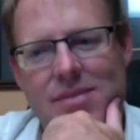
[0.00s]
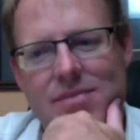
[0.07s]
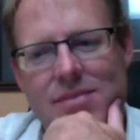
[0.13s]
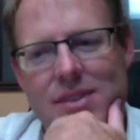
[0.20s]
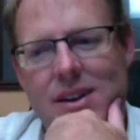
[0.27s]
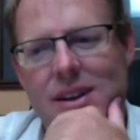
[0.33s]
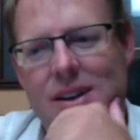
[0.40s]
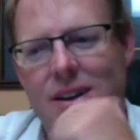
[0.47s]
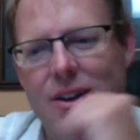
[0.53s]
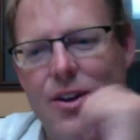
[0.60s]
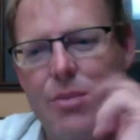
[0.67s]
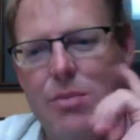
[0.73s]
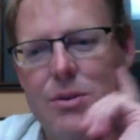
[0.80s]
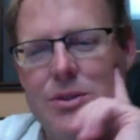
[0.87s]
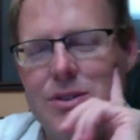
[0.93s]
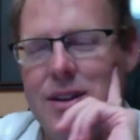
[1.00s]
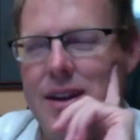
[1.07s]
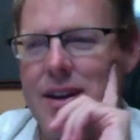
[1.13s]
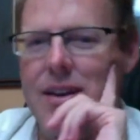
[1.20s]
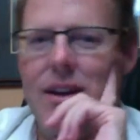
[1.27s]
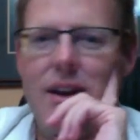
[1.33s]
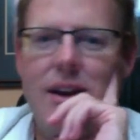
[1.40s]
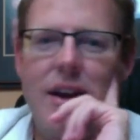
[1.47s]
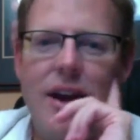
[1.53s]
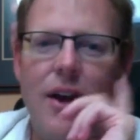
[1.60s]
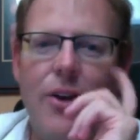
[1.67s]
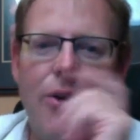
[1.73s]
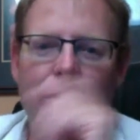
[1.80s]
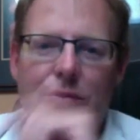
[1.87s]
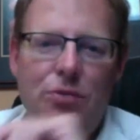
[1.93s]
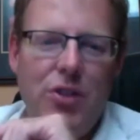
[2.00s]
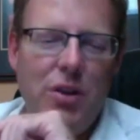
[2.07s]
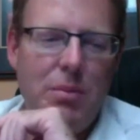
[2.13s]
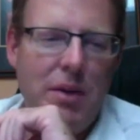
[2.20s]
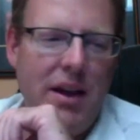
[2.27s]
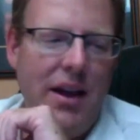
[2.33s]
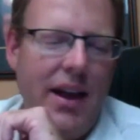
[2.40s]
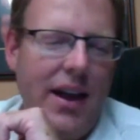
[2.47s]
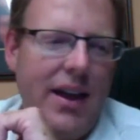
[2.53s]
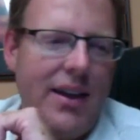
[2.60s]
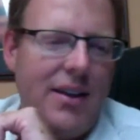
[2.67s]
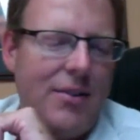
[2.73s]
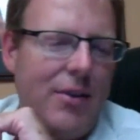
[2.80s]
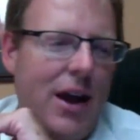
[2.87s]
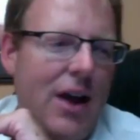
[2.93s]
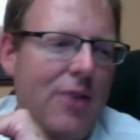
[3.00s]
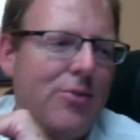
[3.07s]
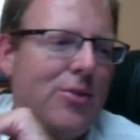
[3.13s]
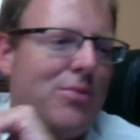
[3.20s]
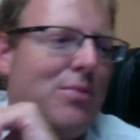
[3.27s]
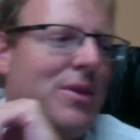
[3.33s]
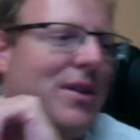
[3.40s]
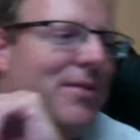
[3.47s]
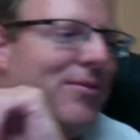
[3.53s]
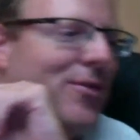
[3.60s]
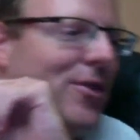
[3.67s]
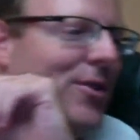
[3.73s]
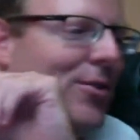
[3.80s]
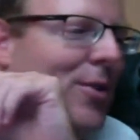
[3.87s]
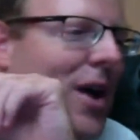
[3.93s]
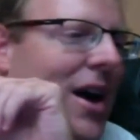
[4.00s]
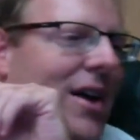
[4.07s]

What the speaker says: yeah, 100%. And hopefully by hanging around with me for a while,